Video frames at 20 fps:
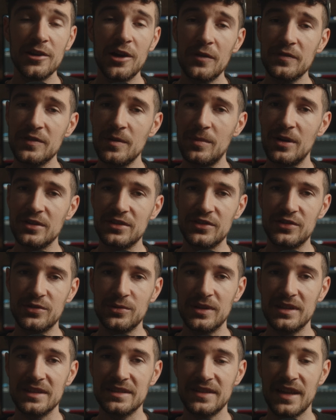loved about the
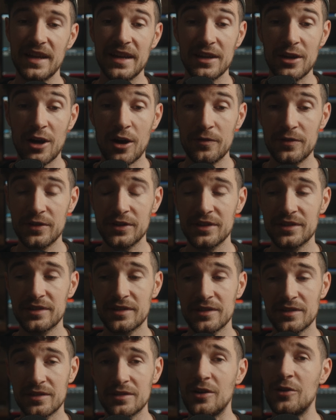tool is that it
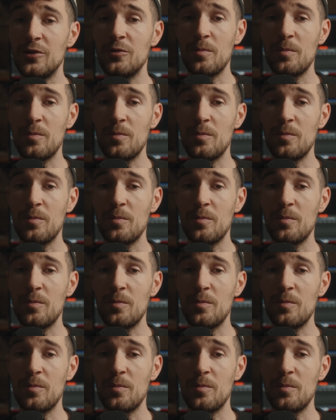offers so